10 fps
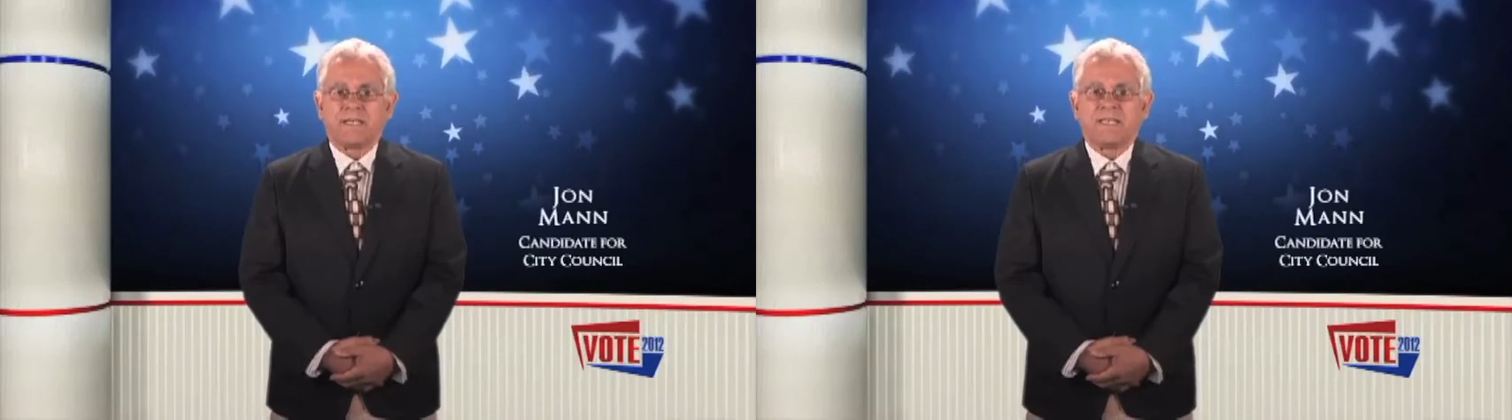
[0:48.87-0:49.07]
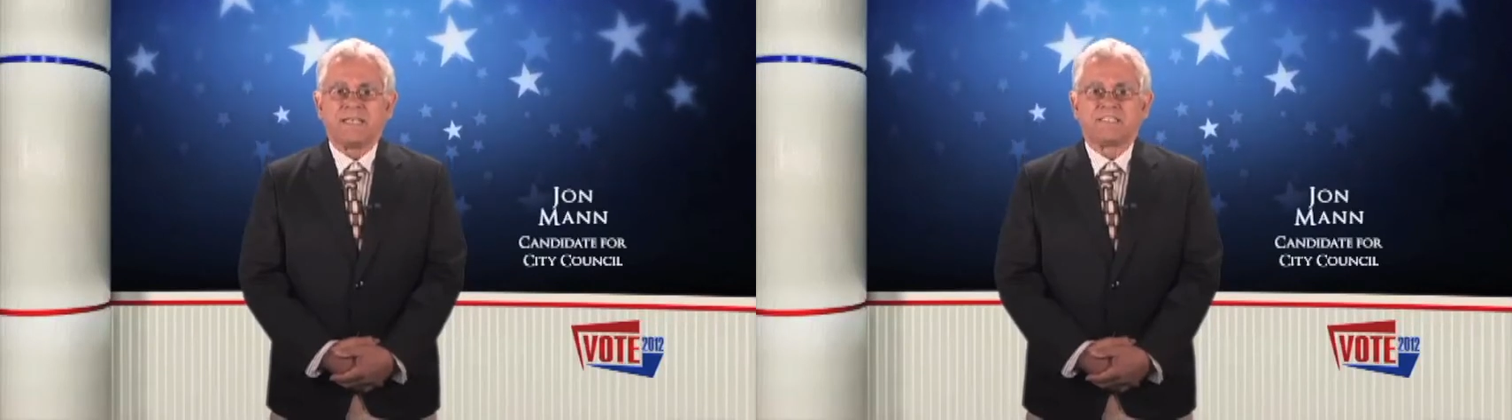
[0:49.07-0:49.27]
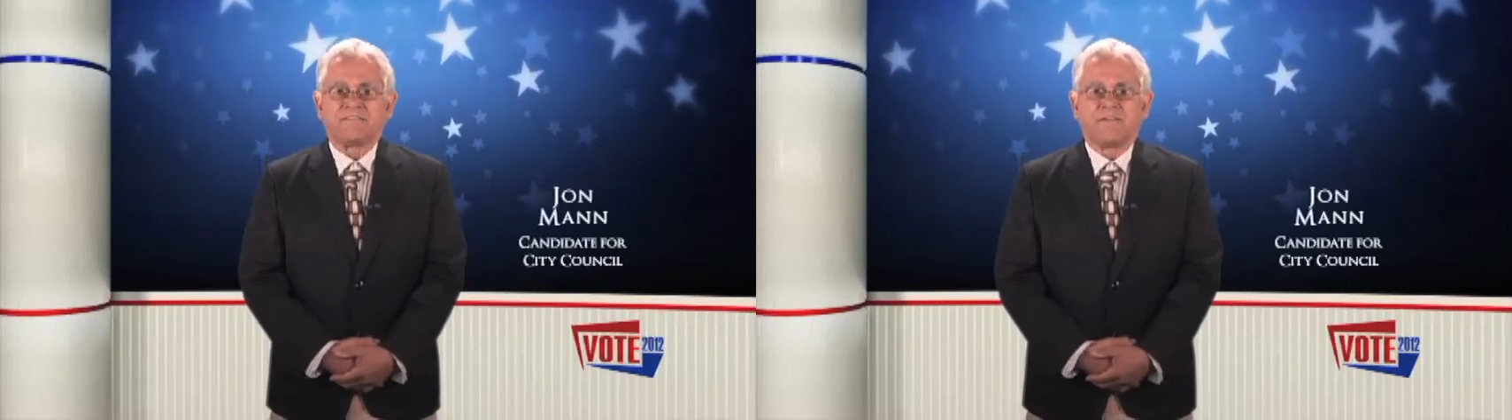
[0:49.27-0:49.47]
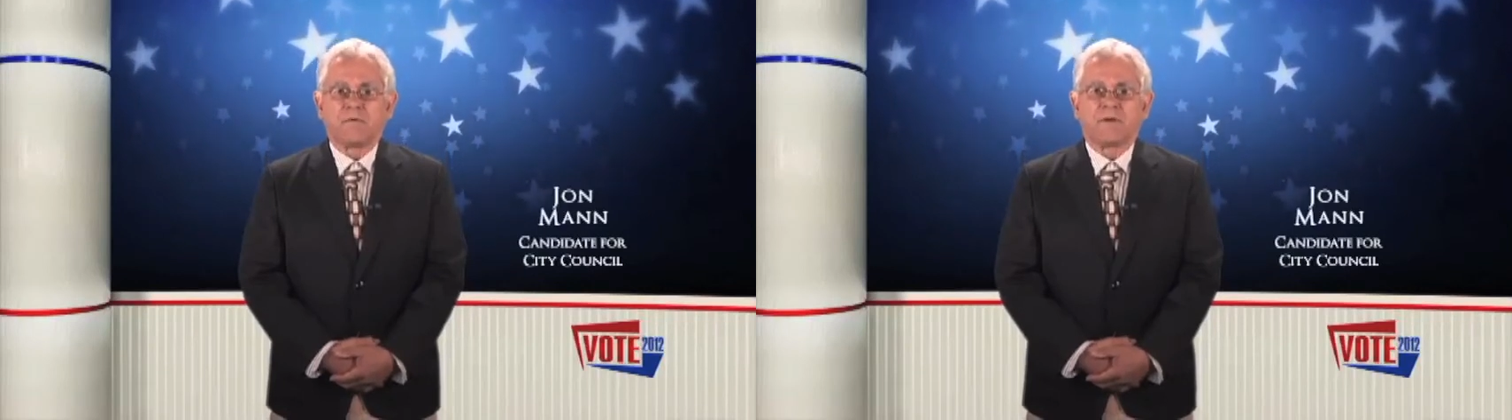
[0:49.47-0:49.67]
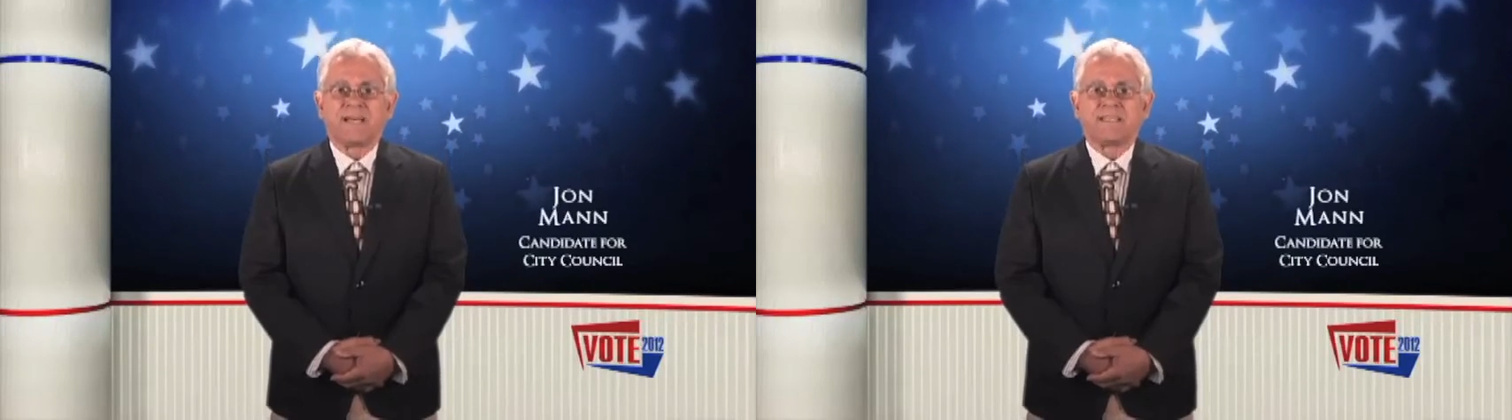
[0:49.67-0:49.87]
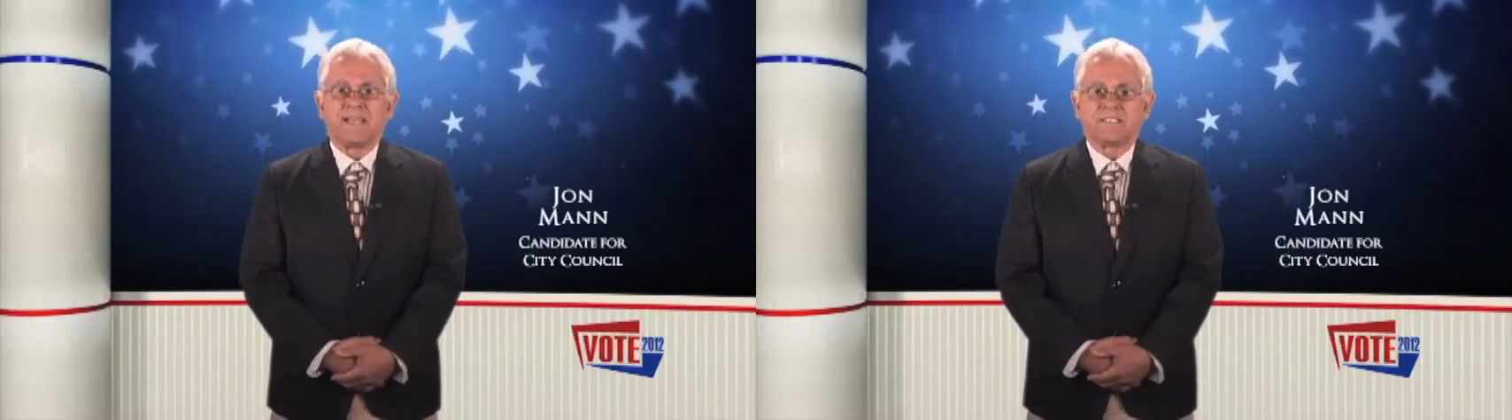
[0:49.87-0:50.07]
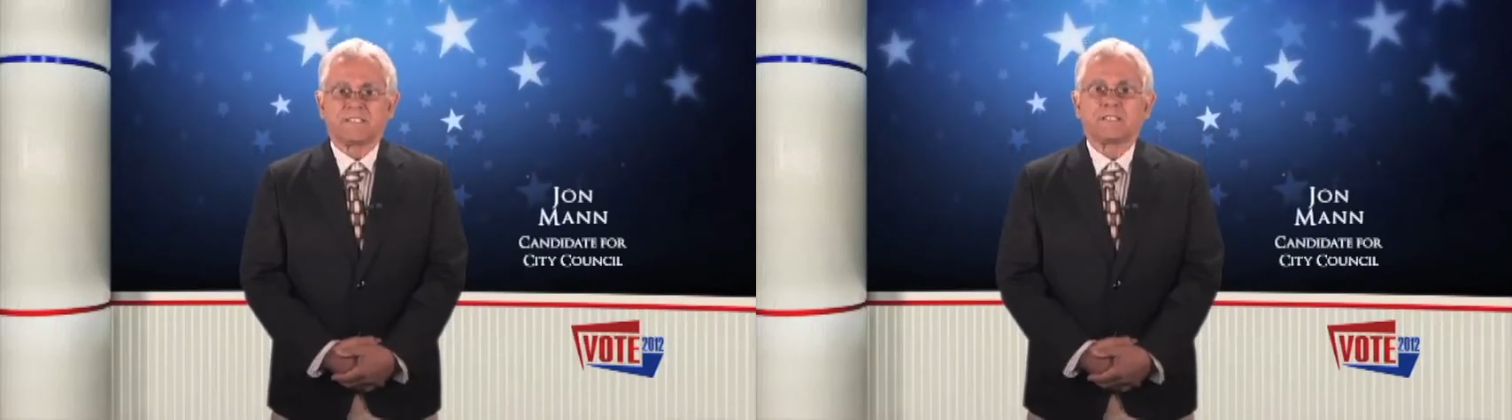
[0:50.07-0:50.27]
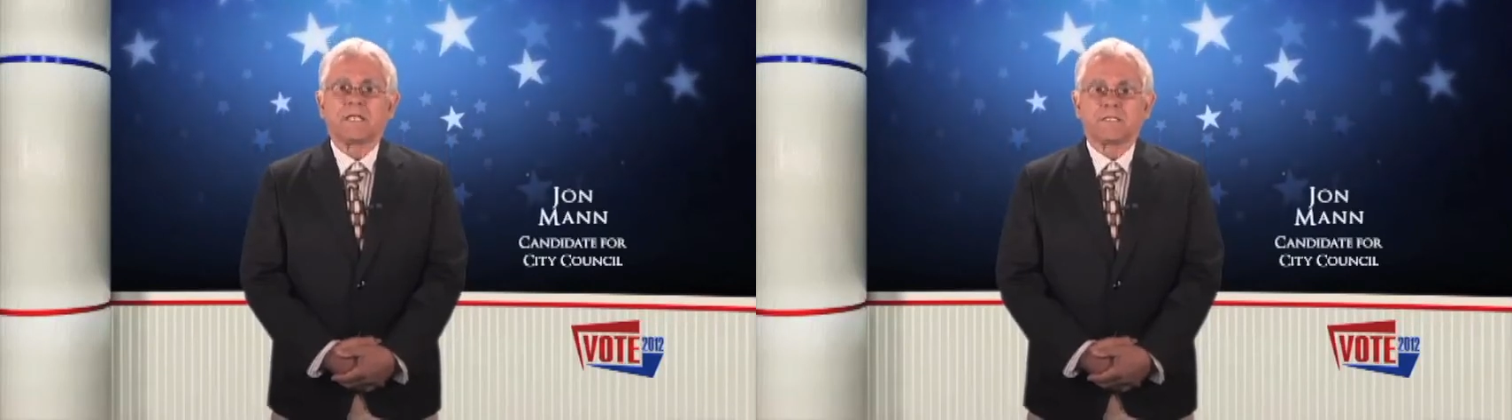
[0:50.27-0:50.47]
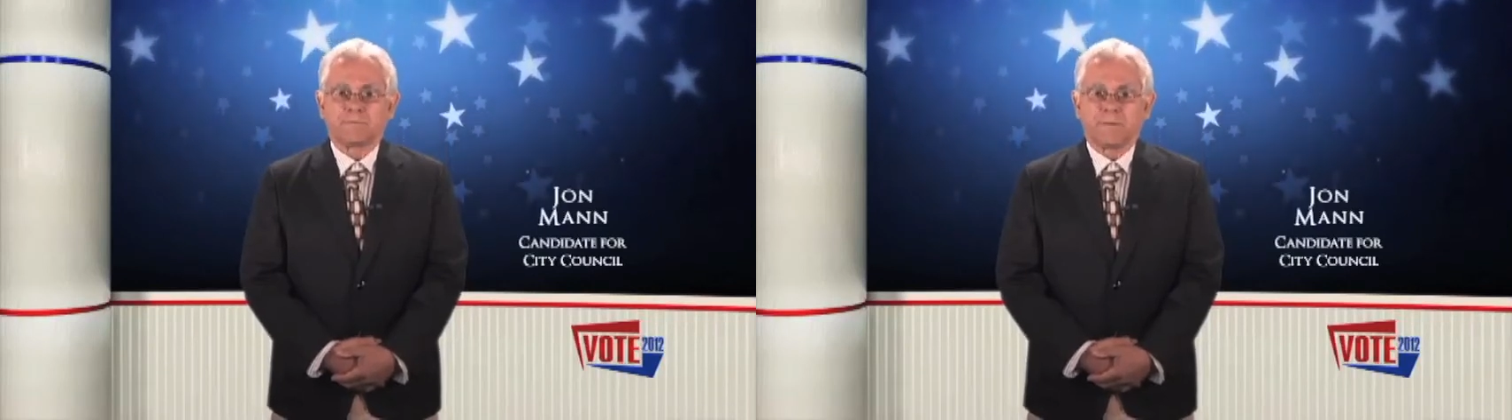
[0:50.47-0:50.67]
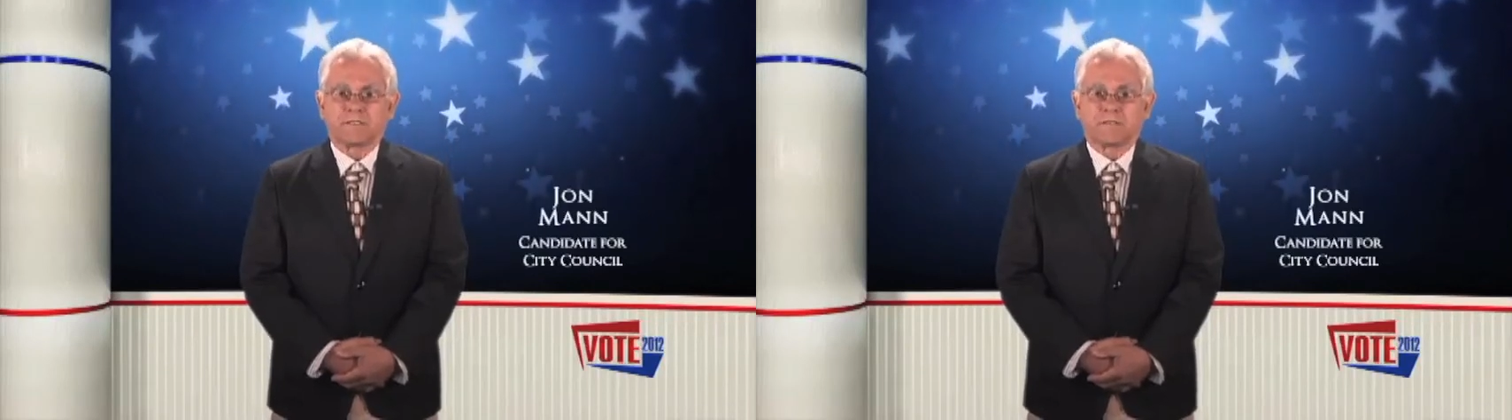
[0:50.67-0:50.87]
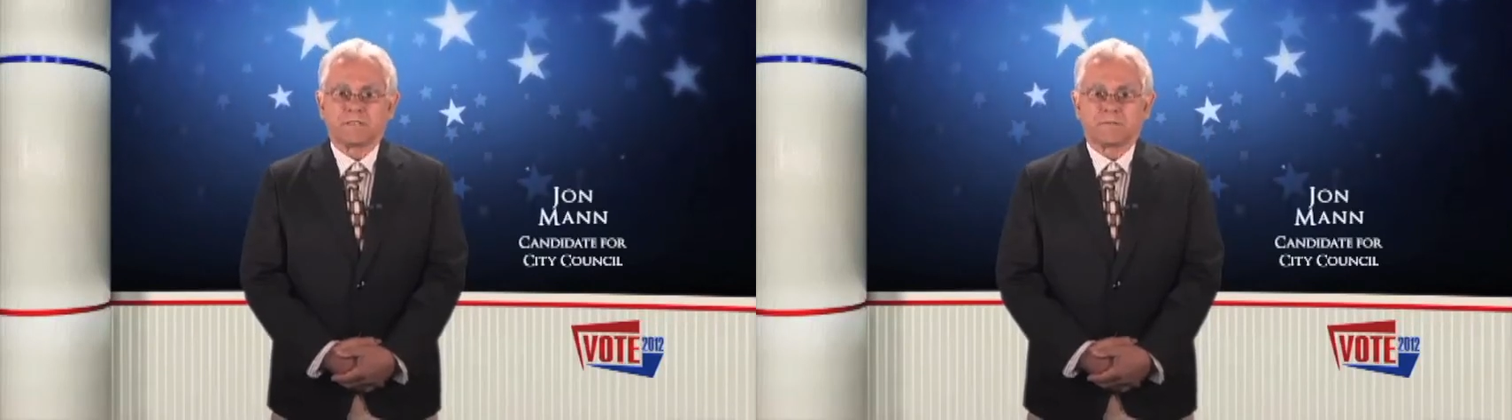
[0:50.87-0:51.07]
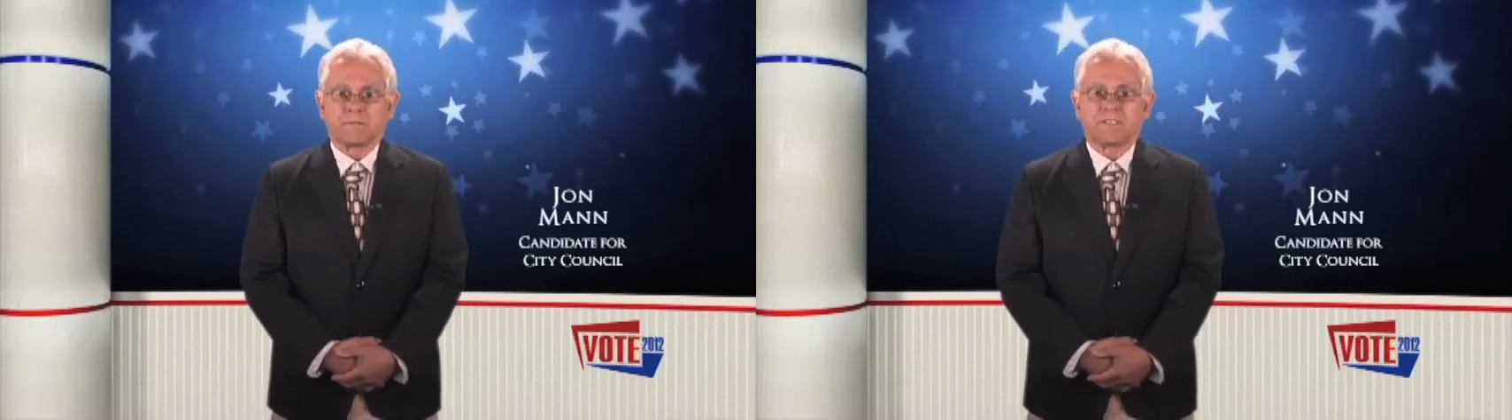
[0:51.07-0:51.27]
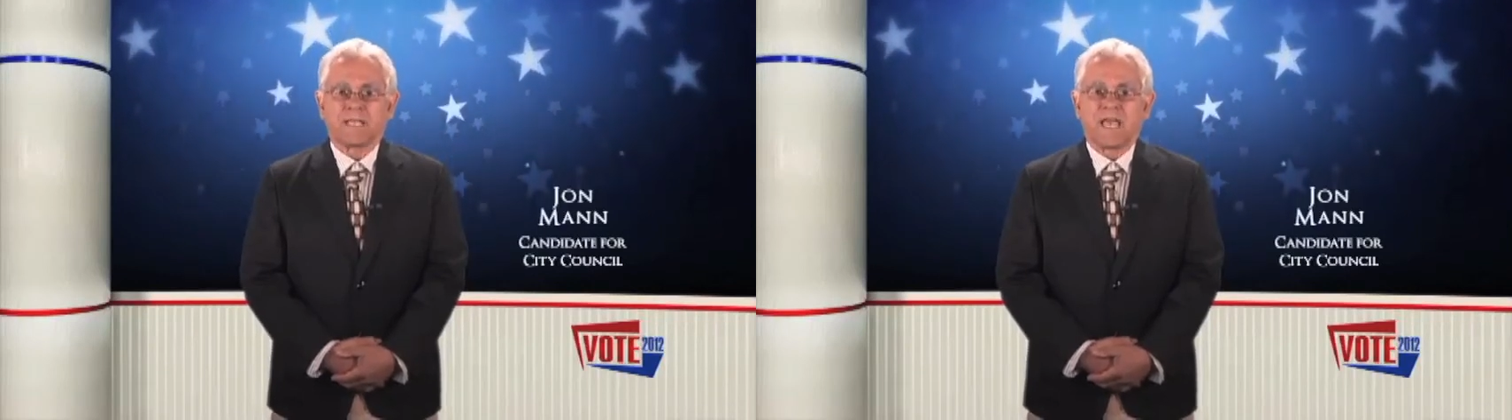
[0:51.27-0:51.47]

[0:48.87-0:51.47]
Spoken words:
is a vote against special interests